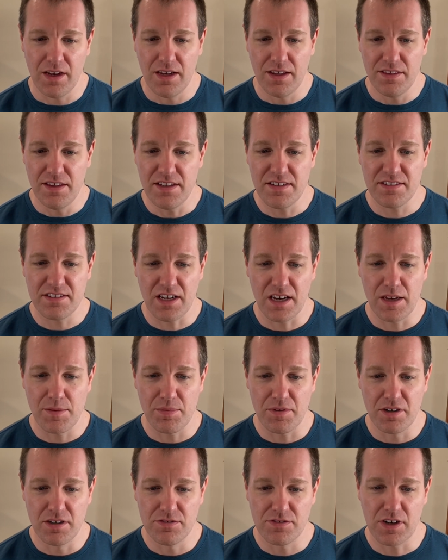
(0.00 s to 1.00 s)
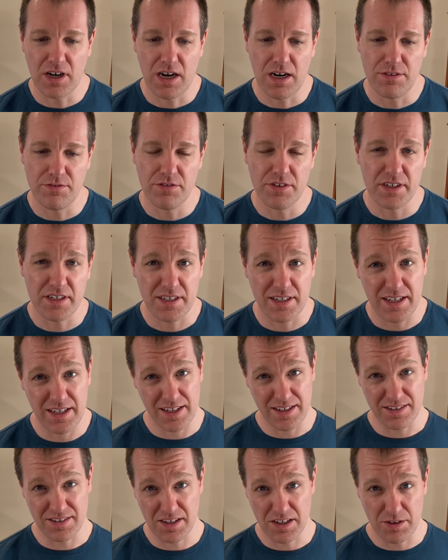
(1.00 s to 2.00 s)
This type of conflict
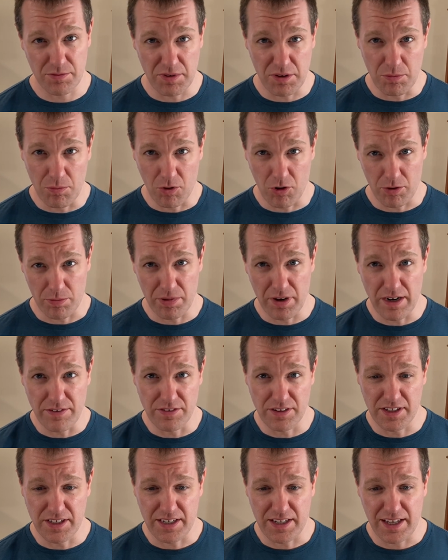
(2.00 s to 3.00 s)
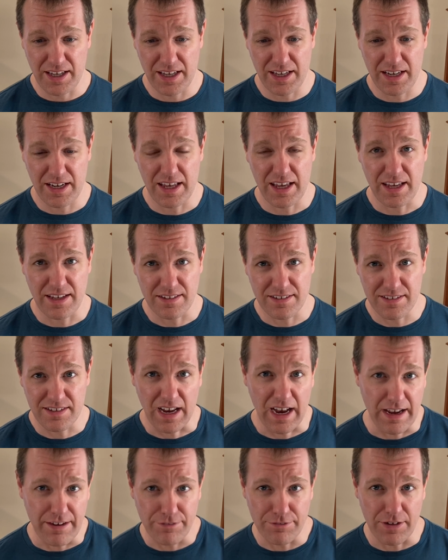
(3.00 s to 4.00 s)
is going to be more prevalent in a
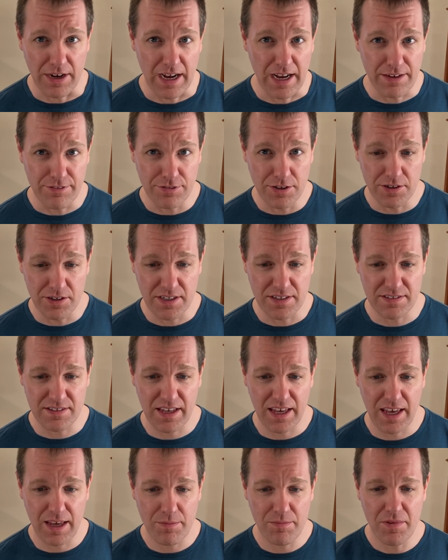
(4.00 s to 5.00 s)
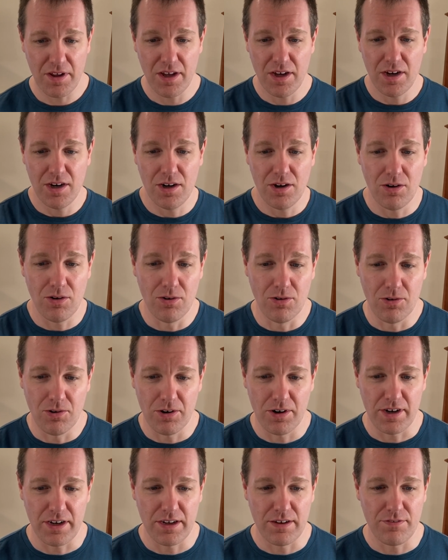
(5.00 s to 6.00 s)
sci-fi focused game,
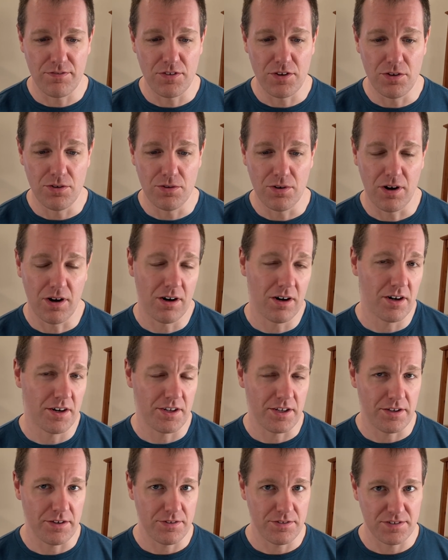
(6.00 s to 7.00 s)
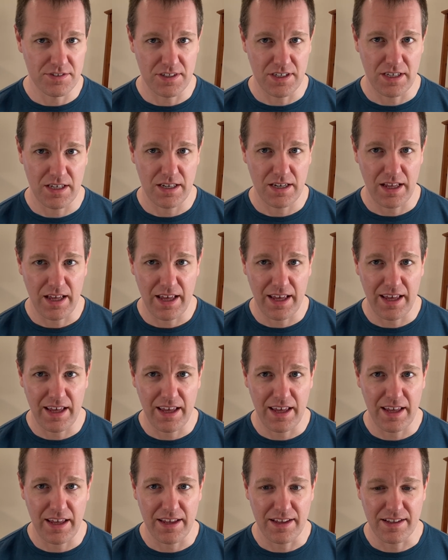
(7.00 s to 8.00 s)
or if you are using
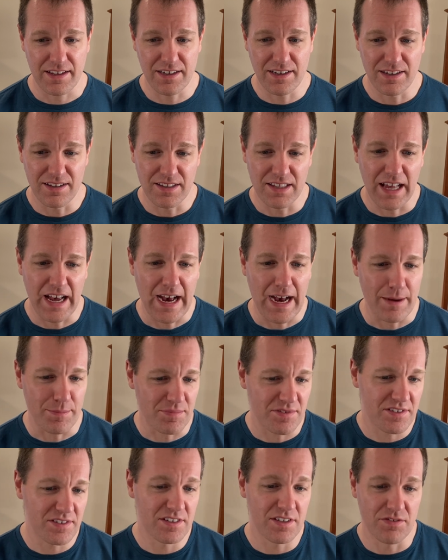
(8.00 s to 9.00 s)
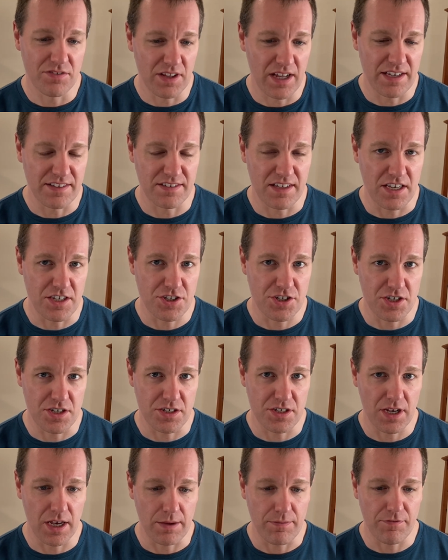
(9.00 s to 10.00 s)
a collapsed civilization
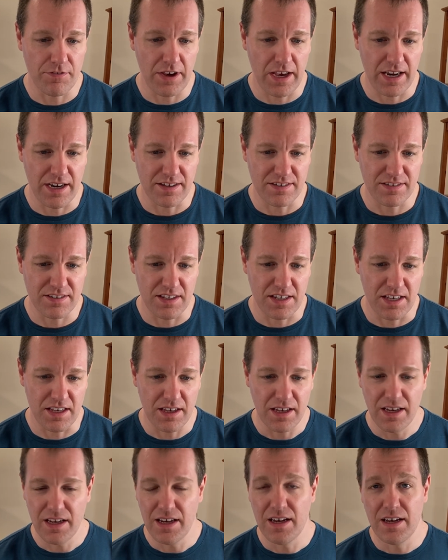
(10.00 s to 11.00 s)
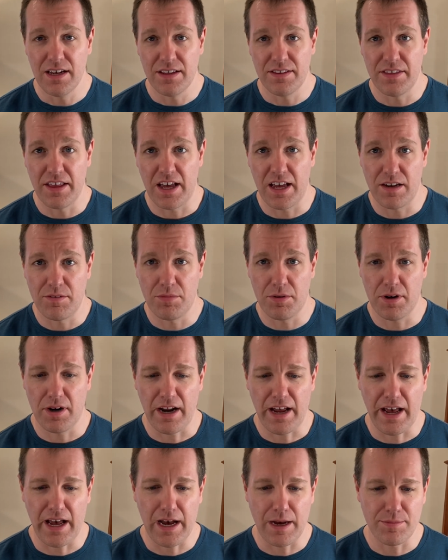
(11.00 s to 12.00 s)
type fantasy, then
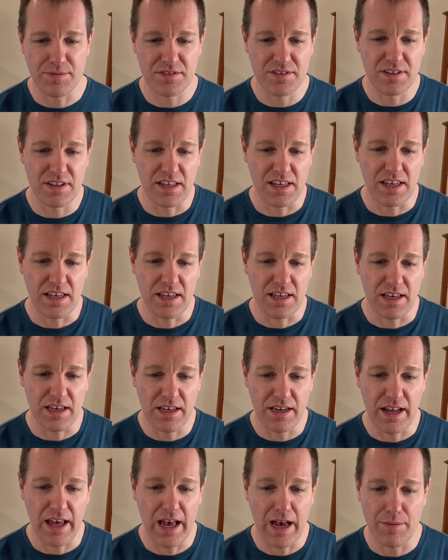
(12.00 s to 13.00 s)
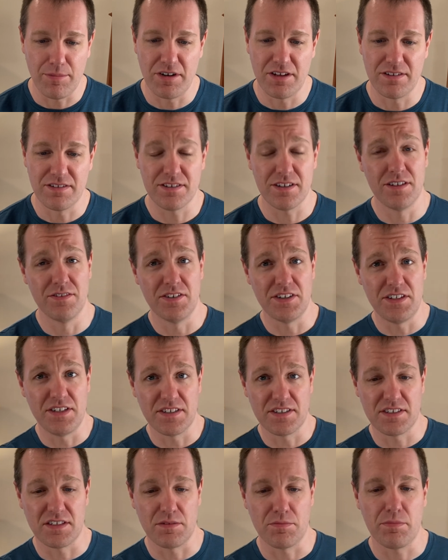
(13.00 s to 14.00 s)
perhaps the inhabitants of a
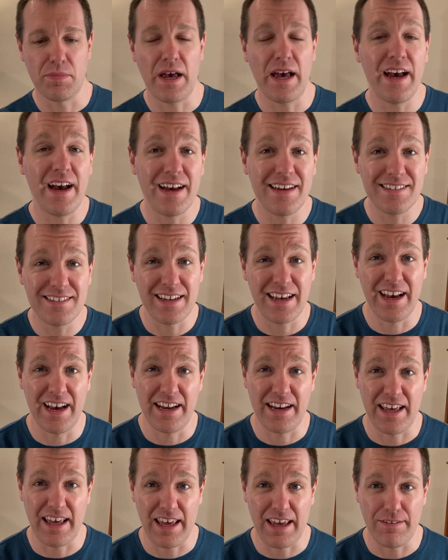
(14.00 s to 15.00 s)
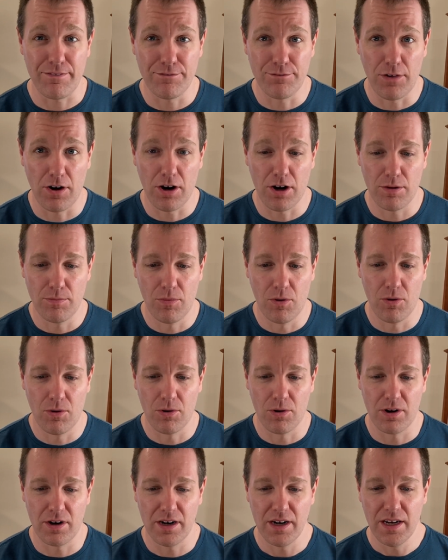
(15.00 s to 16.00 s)
distant past had a far
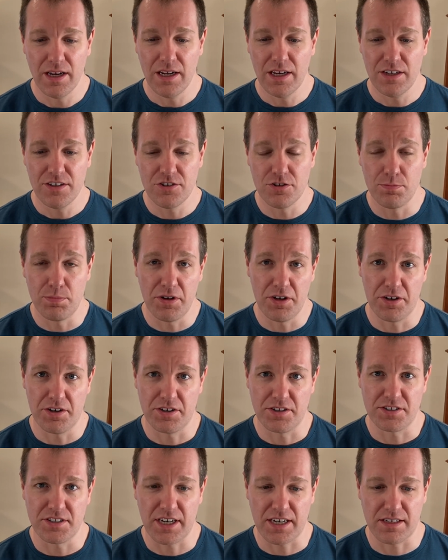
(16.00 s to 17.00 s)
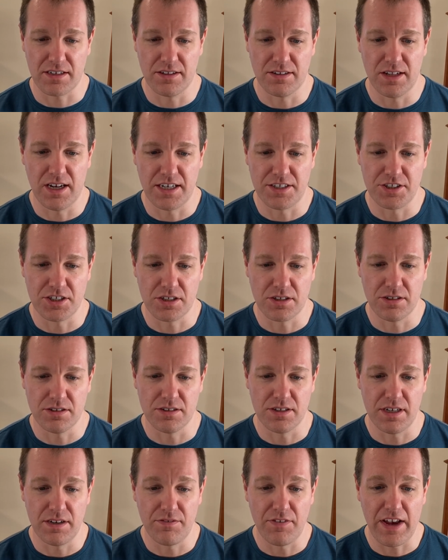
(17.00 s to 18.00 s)
more superior technological
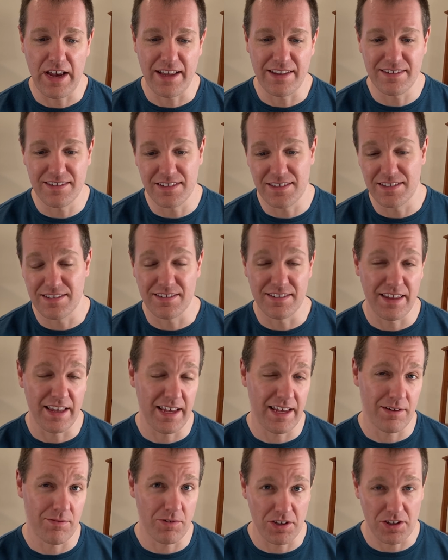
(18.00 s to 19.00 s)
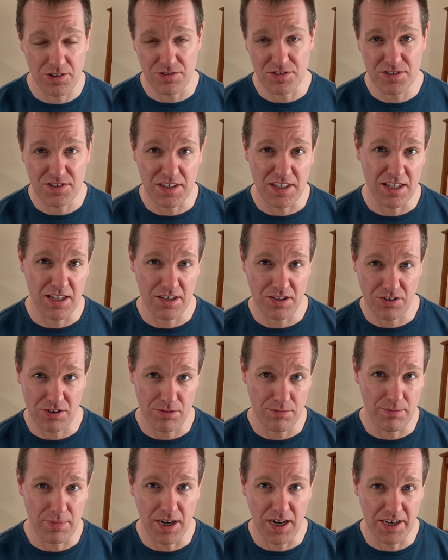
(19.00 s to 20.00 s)
advances than what you see in your
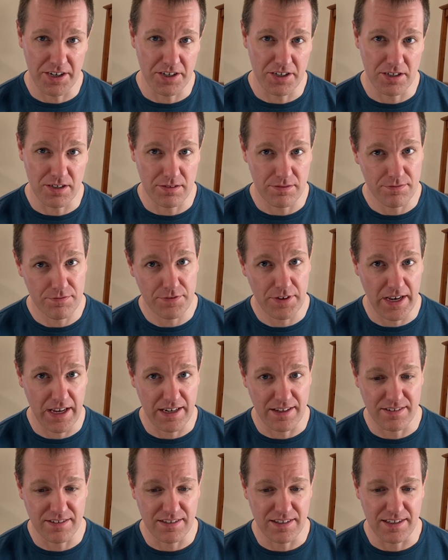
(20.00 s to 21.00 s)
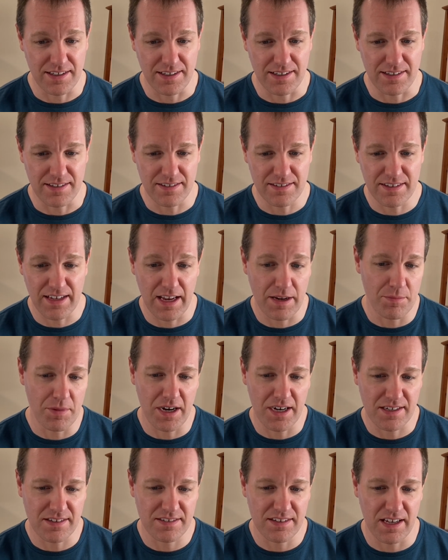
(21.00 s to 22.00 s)
modern fantasy
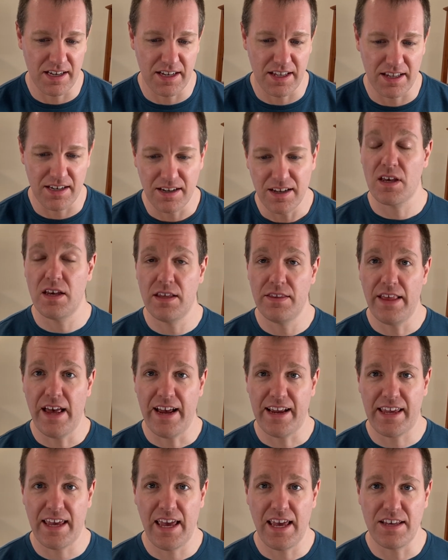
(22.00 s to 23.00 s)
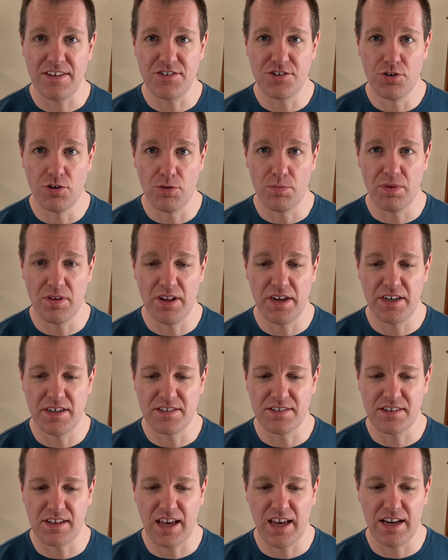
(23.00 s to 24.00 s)
sandbox setting. In that case, your
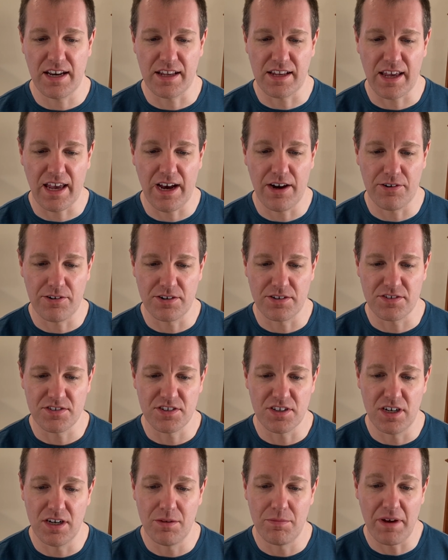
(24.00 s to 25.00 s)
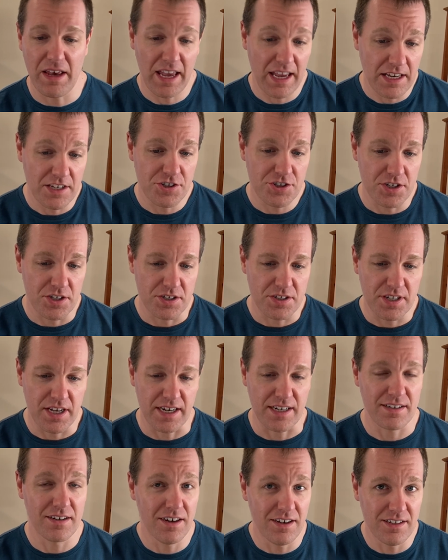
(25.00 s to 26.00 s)
players can encounter some ancient
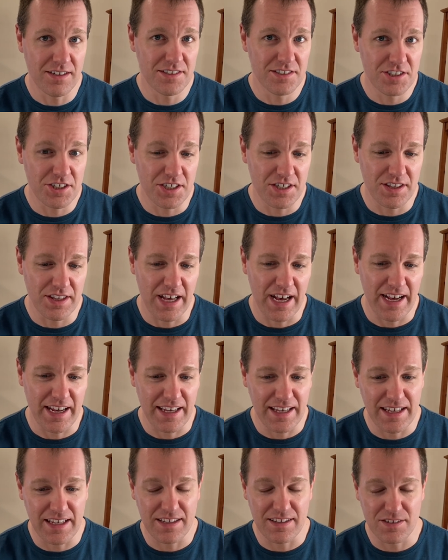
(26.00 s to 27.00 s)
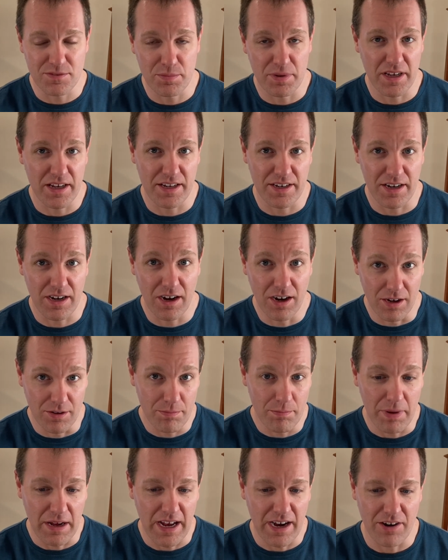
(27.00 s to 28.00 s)
technology that has been
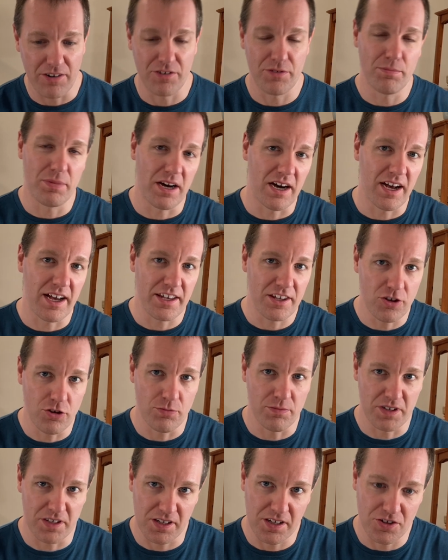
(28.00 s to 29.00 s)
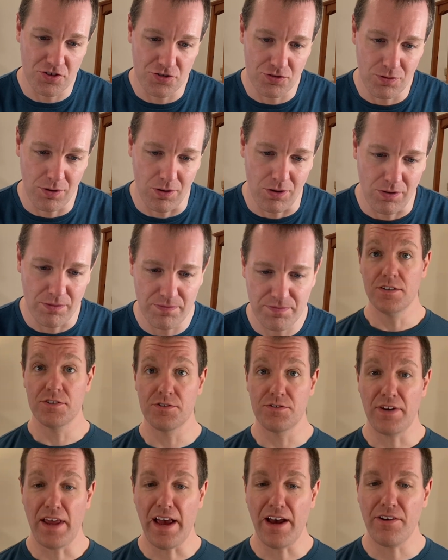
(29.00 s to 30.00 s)
unbound by human control. So
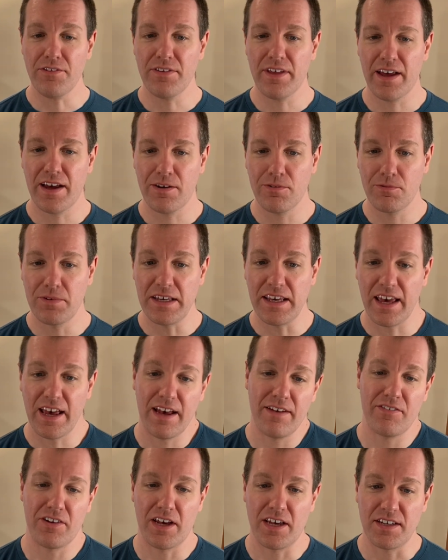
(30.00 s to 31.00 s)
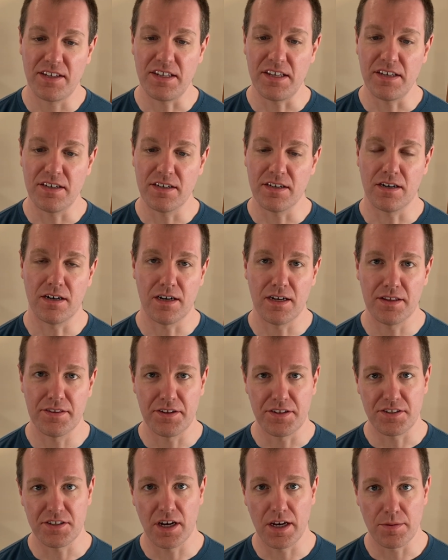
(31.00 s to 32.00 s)
now that we have an idea on
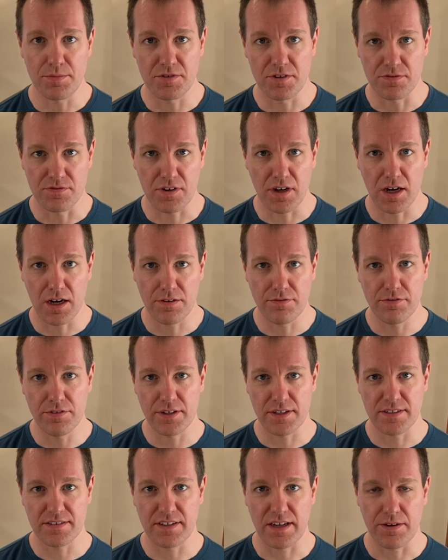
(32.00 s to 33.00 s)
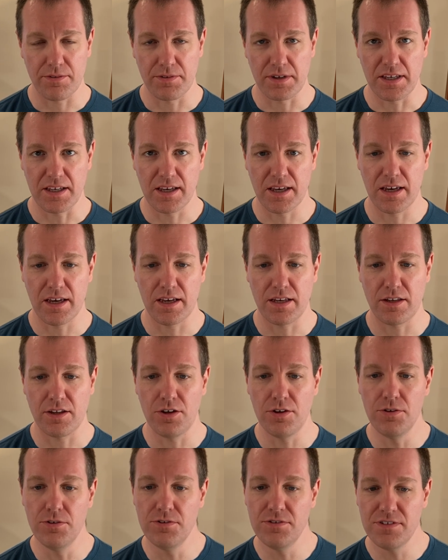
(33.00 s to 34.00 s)
the types of conflicts that we can
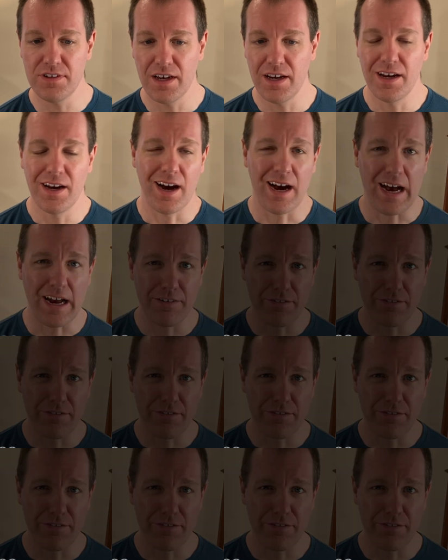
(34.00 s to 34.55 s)
use, I